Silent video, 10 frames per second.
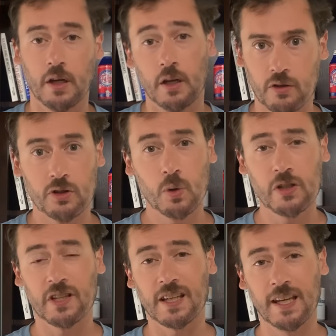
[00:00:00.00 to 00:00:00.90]
Druid
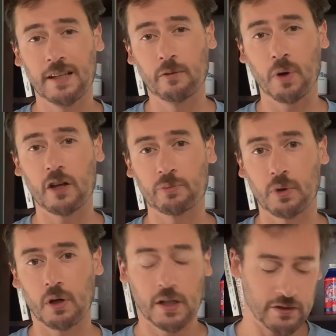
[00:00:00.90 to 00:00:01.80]
is the king of Boss
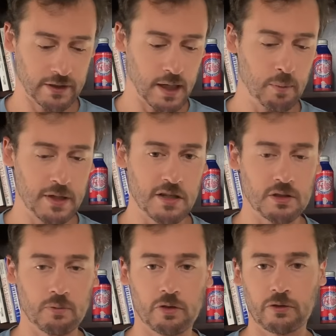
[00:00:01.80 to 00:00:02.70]
Brawl, and it's a
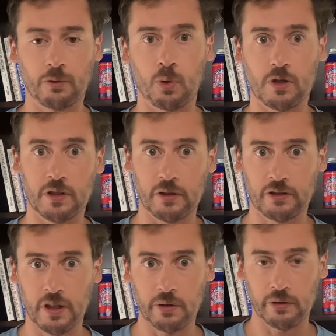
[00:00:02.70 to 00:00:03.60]
combination of his forge and his
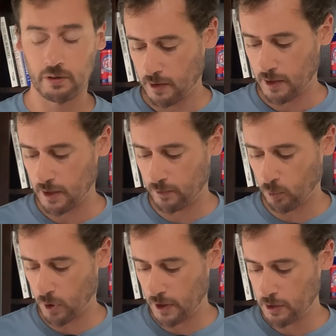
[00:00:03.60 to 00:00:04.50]
skills. At
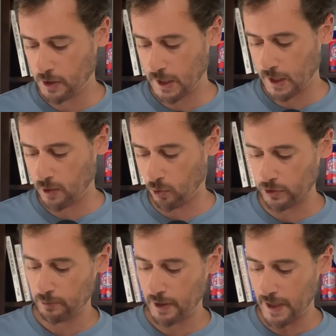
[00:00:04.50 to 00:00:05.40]
level 1, you get
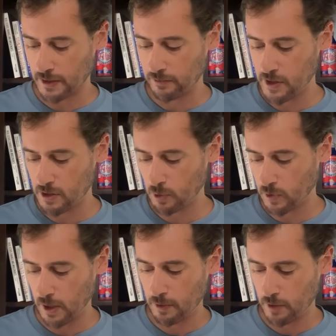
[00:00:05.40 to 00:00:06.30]
ultimate activation
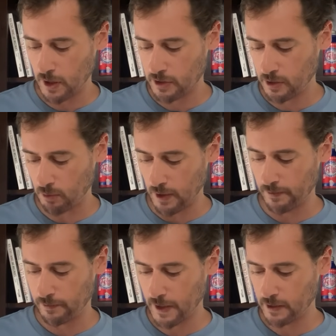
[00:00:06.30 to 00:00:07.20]
requirement reduction or area
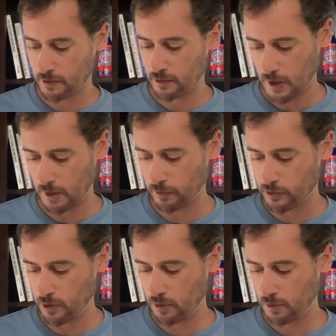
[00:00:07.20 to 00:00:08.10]
of effect. At level
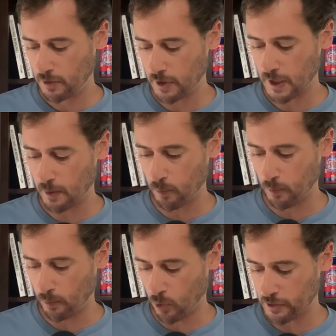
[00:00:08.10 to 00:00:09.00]
2, you get
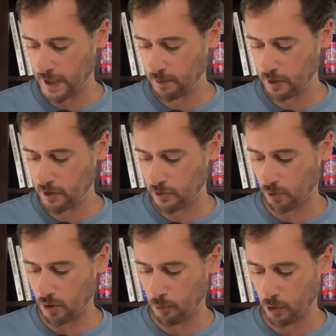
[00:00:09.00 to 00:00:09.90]
more damage
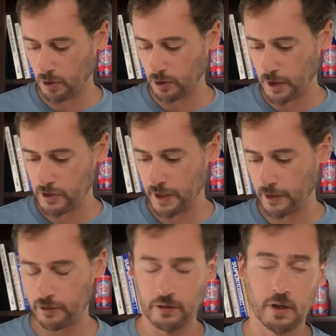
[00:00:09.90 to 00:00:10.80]
or more critical hit
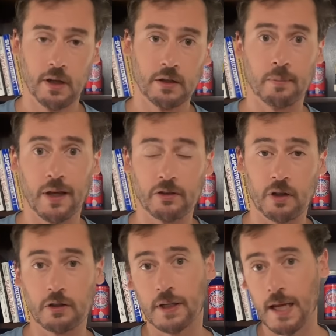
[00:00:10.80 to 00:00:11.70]
chance. Depends
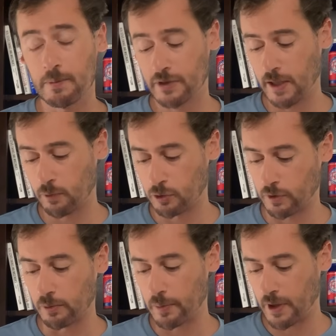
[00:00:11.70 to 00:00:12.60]
on your game state, which
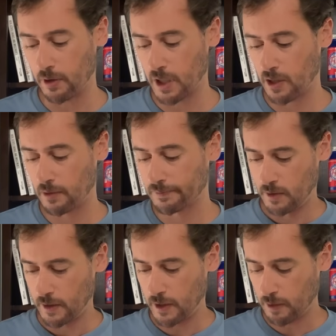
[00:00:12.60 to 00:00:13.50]
one will be better there.
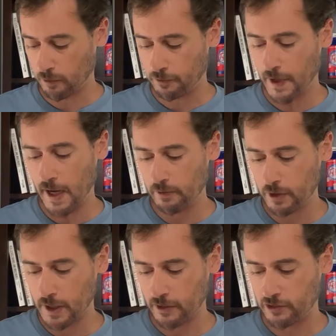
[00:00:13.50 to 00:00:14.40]
Then at level 5,
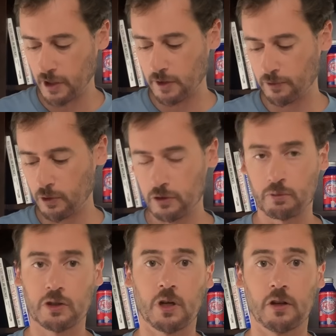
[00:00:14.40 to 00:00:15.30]
you get Stunning Fruits,
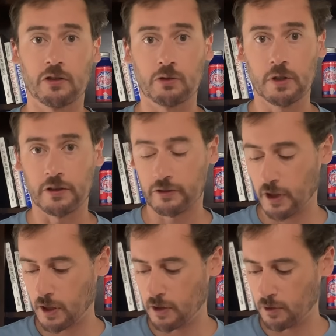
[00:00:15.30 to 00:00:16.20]
which cause the tree to
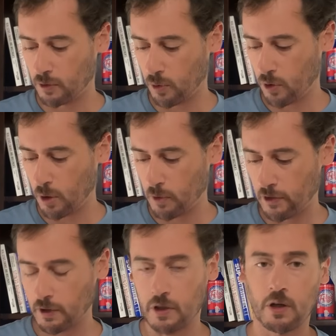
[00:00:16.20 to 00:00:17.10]
stun, or
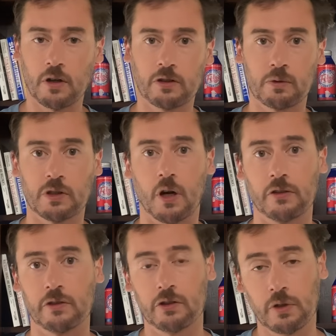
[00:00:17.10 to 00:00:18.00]
Withering Curse, which
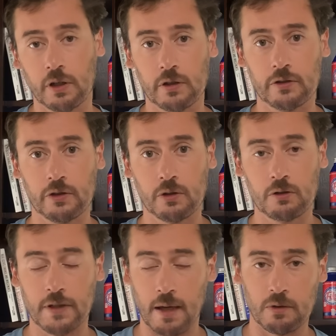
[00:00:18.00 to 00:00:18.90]
causes the tree to do
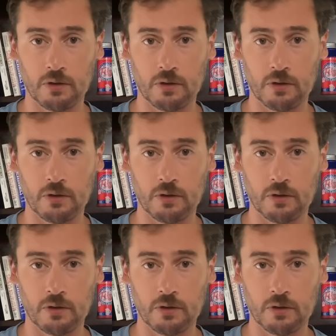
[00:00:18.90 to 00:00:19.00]
damage